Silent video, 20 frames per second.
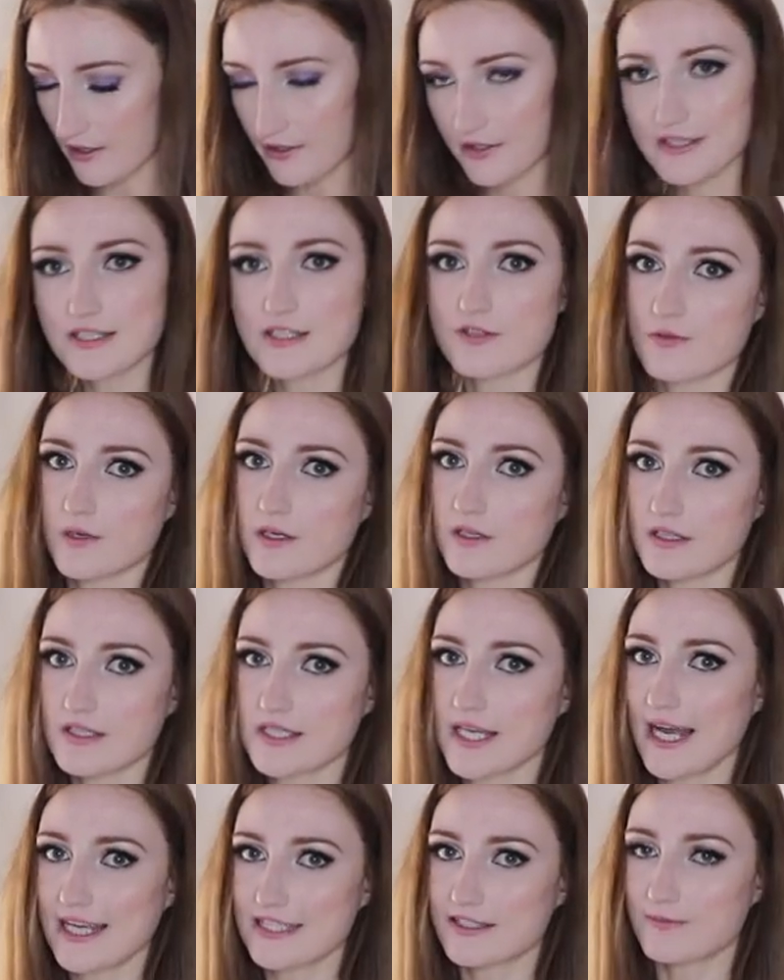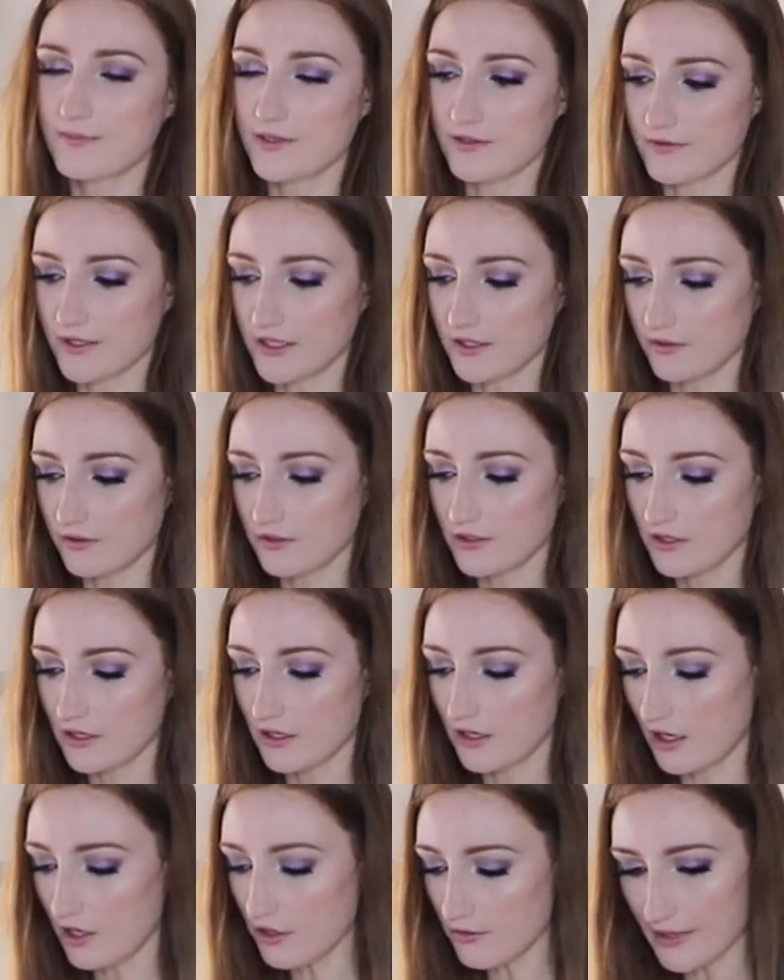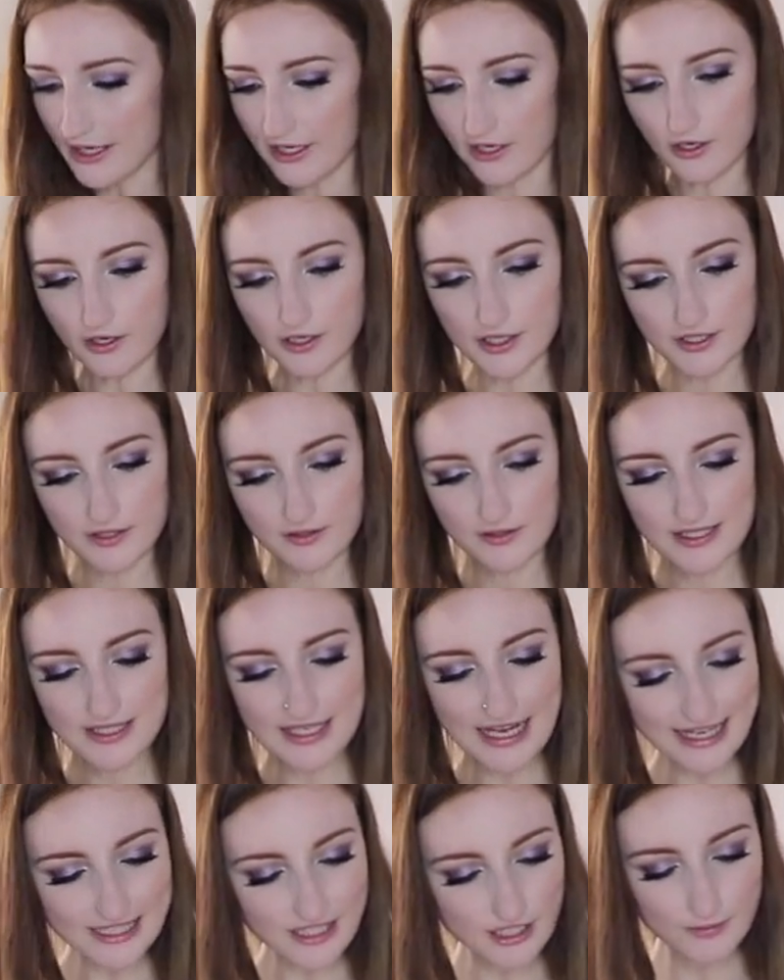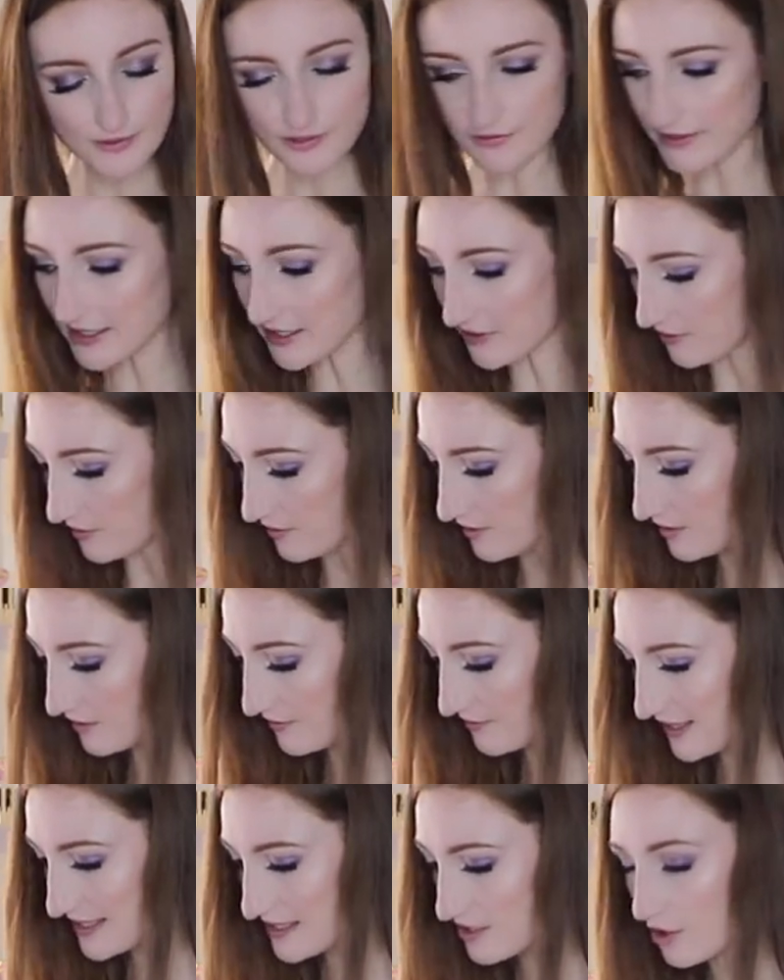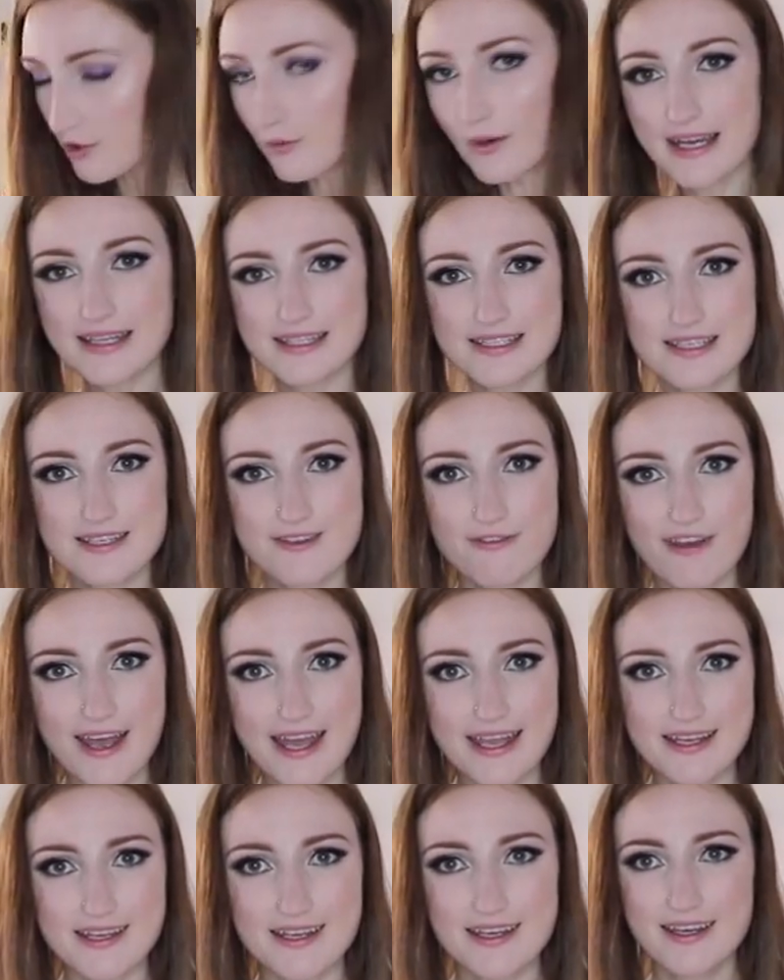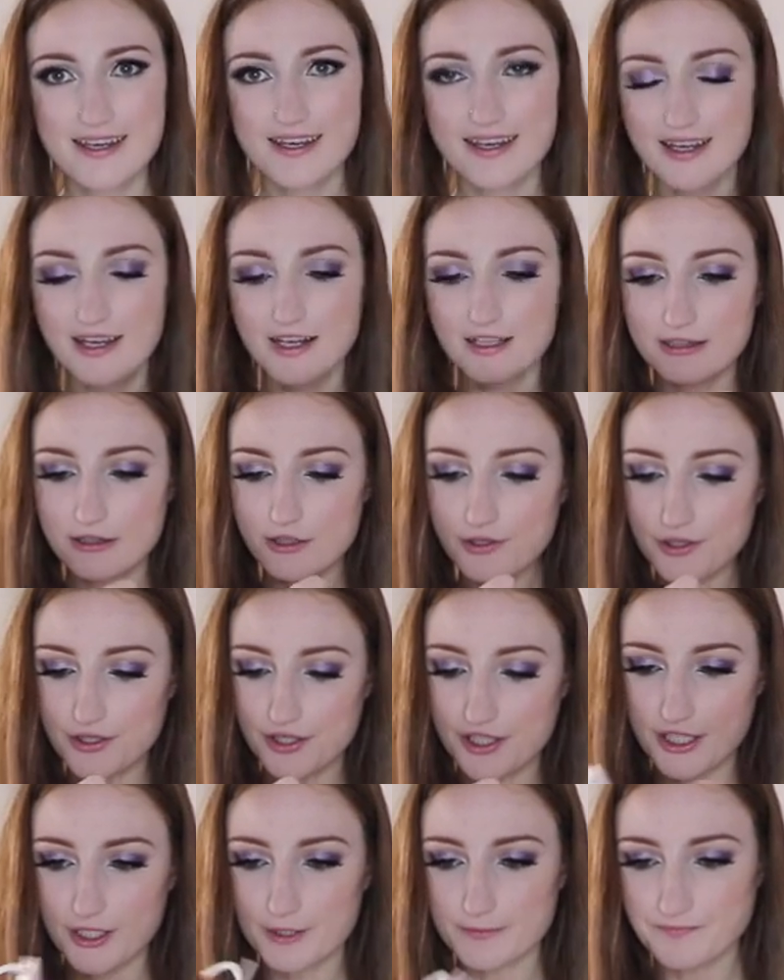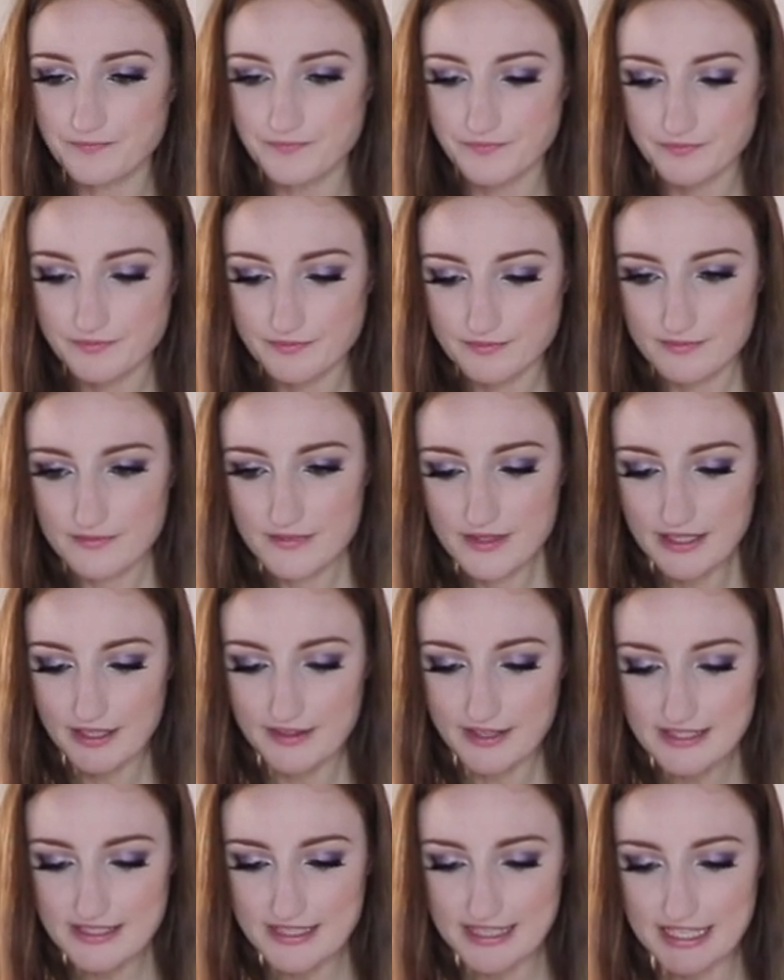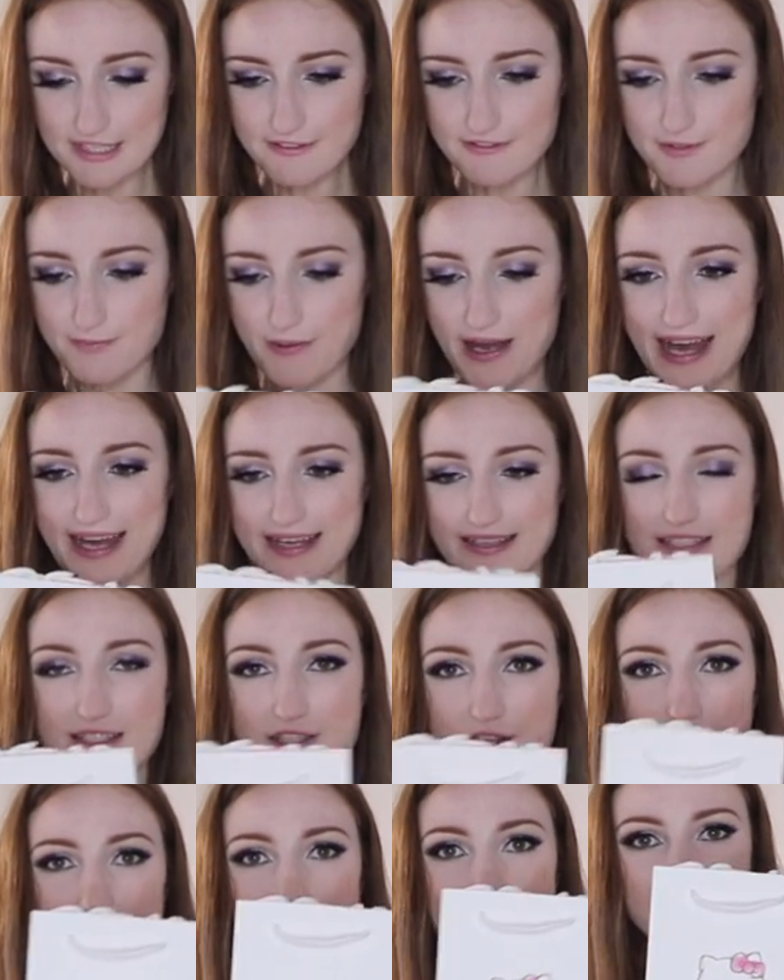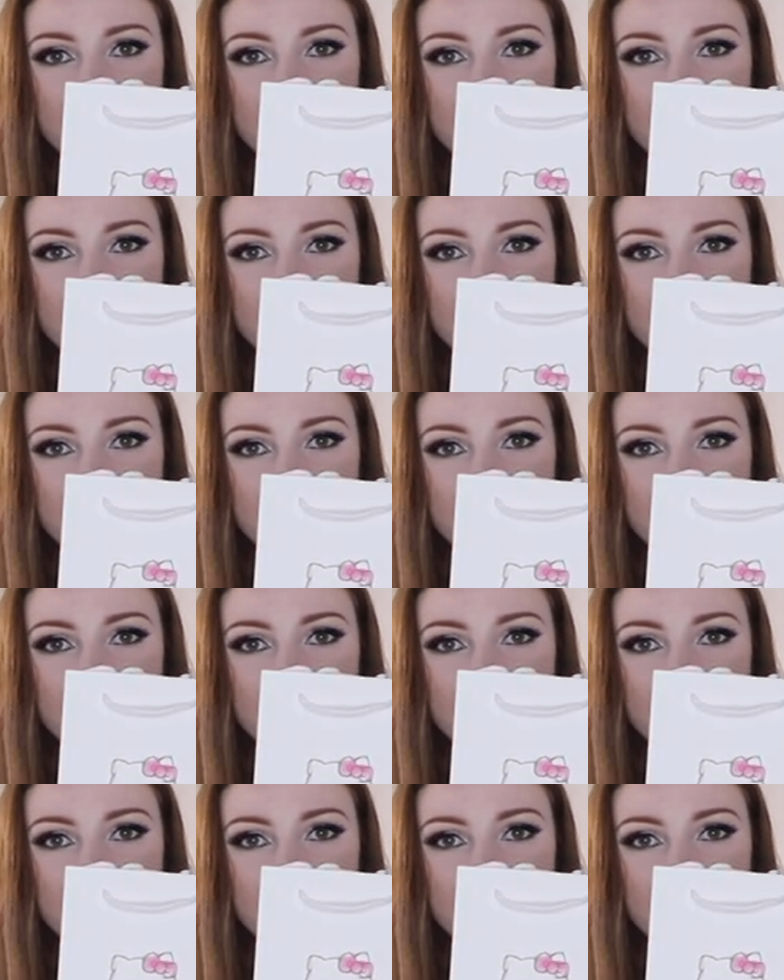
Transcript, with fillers: this is real, this has to be real. Oh my God, this has to be real. There's no way this is fake. Look, there's a gift bag that's got